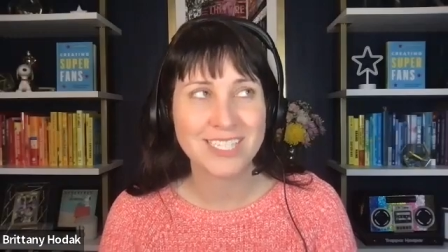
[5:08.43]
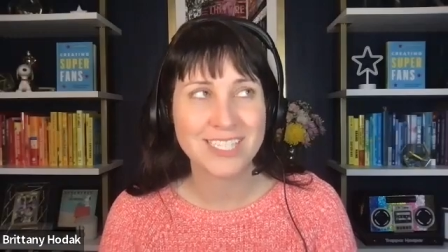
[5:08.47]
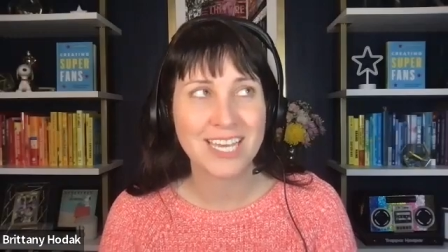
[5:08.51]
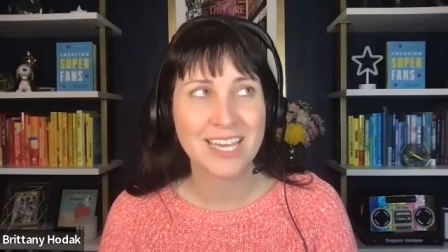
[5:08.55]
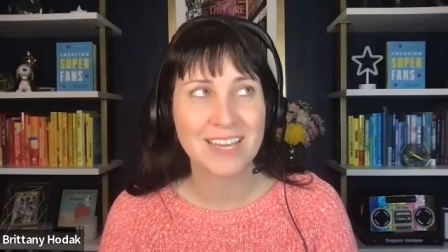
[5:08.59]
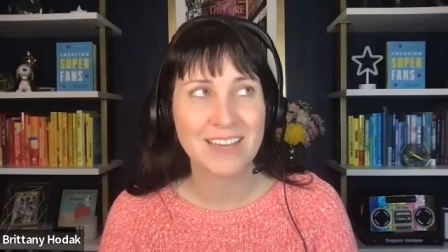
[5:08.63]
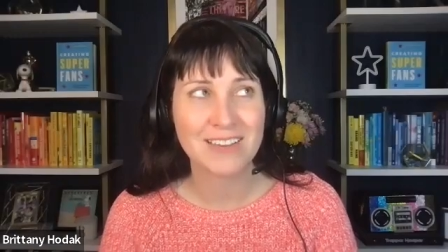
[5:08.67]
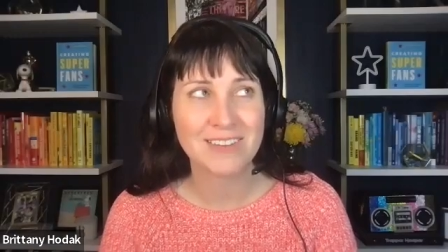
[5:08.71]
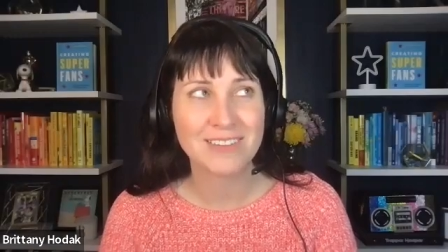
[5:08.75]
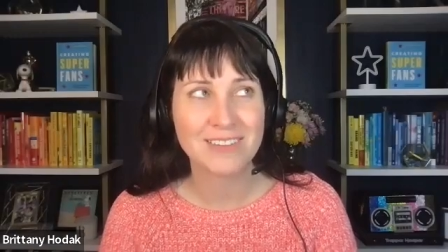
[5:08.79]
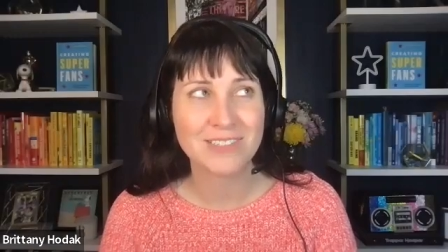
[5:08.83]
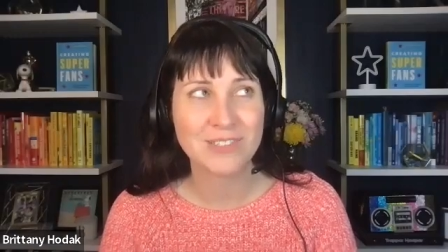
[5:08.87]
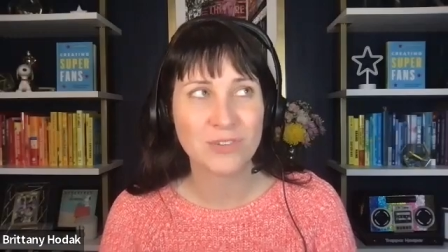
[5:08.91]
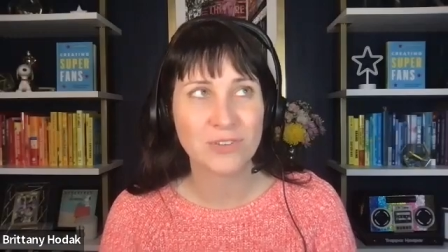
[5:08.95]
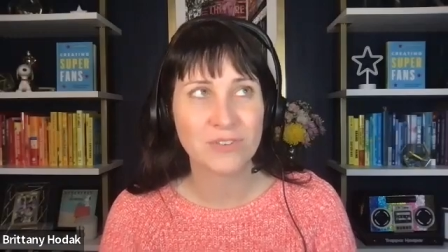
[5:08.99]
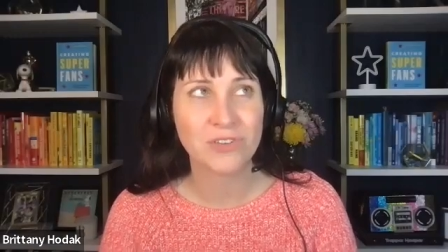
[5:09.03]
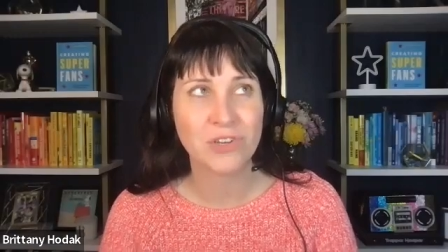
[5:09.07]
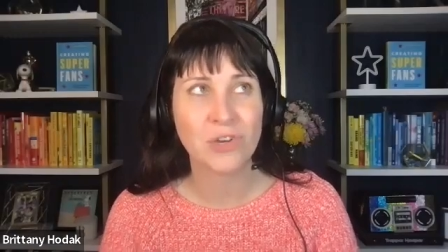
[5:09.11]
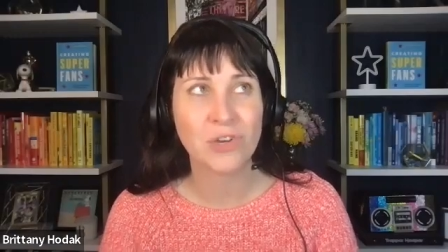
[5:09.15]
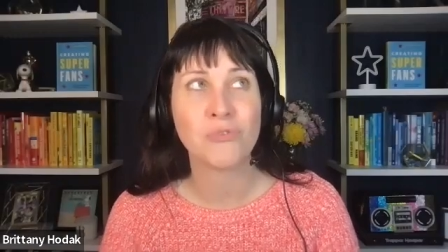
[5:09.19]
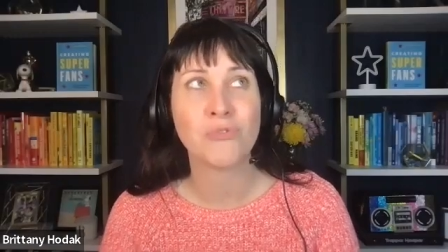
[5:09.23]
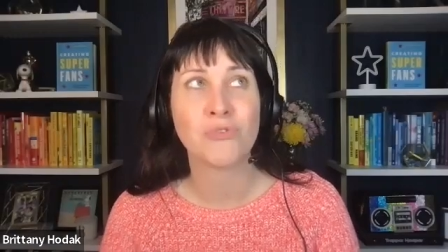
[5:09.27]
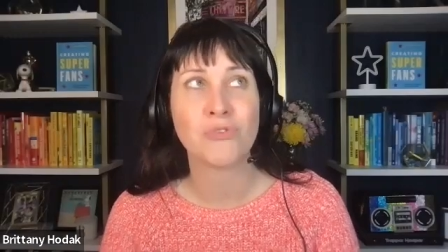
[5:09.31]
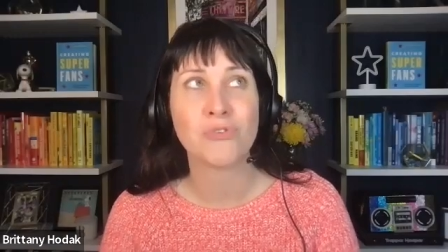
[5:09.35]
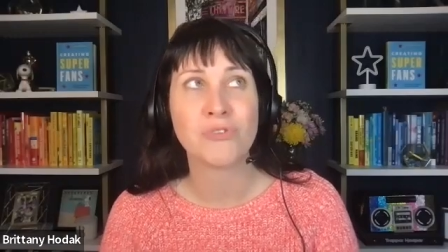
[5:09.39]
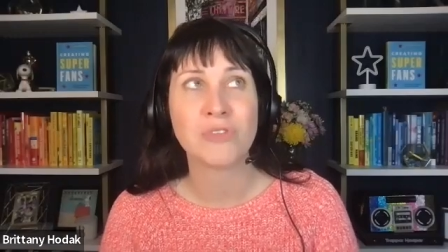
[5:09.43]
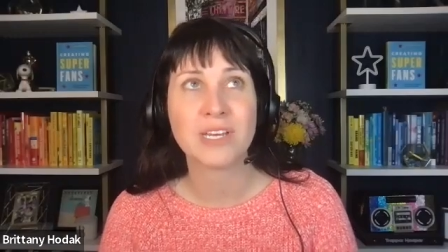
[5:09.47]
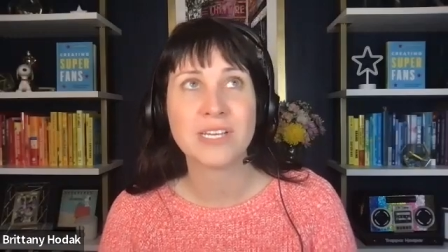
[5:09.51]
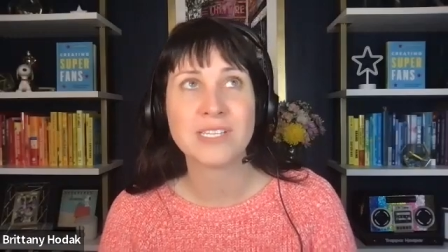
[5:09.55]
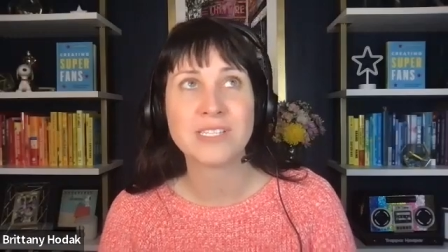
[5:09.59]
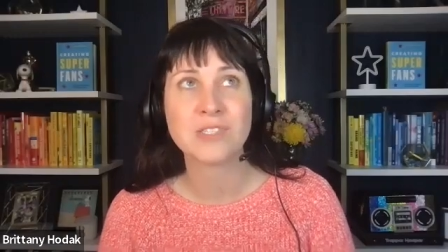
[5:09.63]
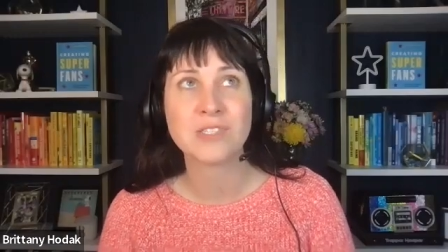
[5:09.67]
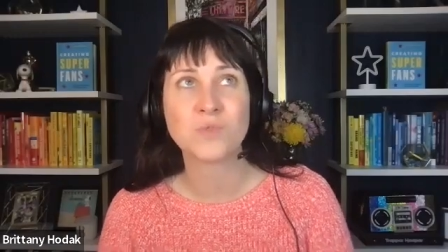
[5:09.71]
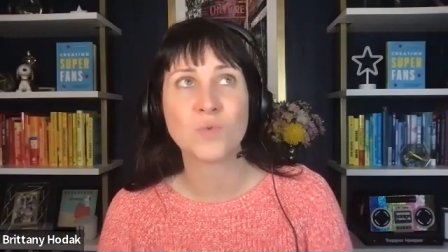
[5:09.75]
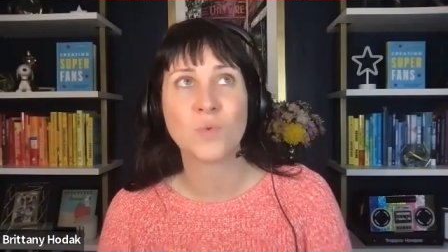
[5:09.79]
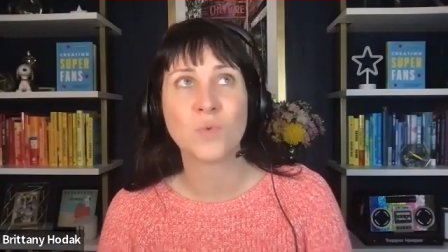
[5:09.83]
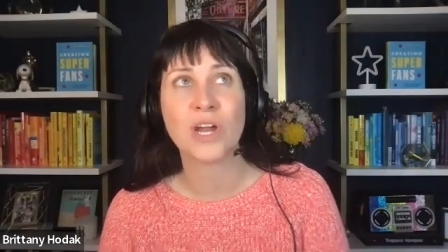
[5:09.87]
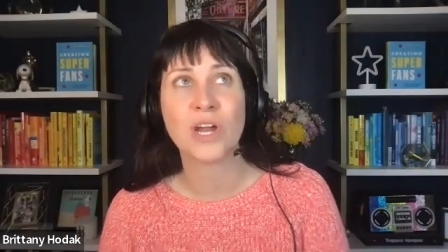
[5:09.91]
they sort of go through
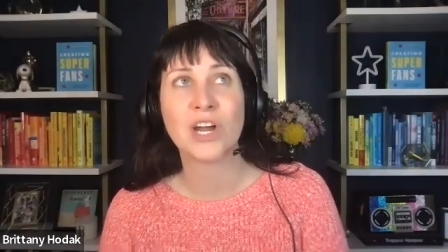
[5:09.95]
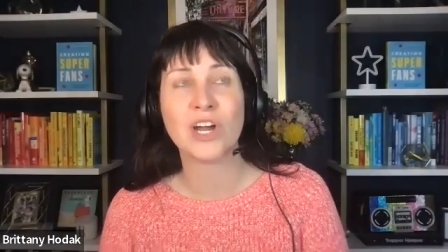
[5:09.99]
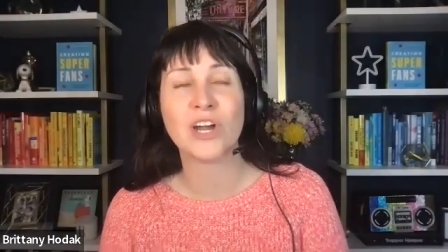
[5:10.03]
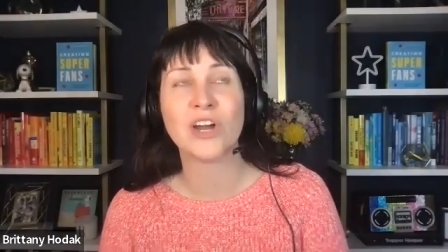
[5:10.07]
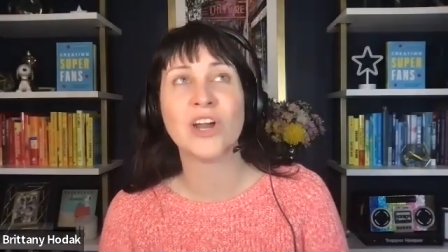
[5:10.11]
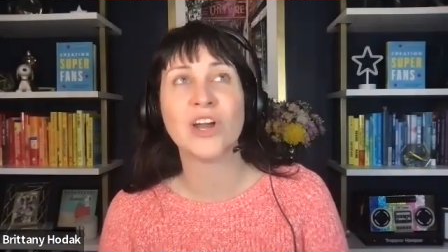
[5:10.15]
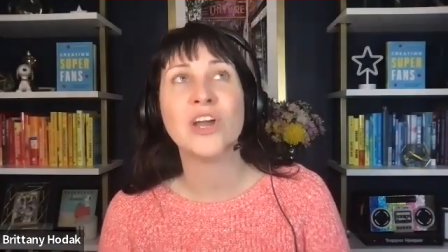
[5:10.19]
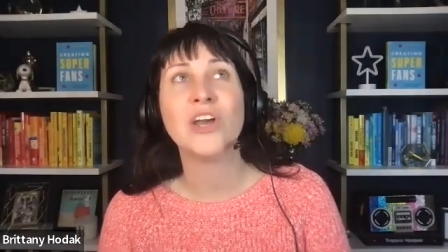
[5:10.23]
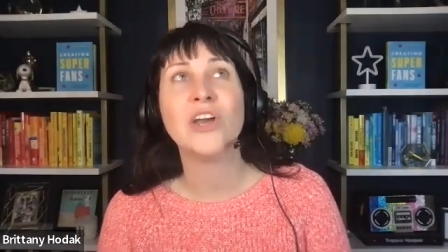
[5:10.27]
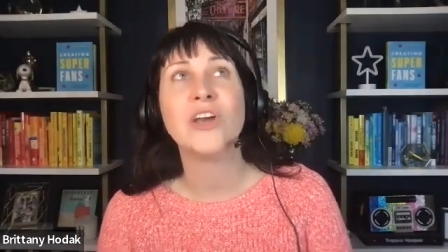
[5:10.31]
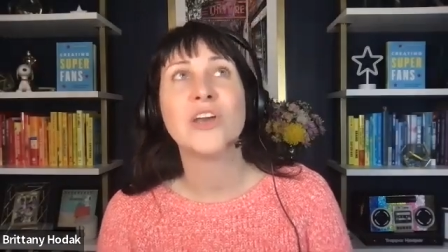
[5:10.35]
this where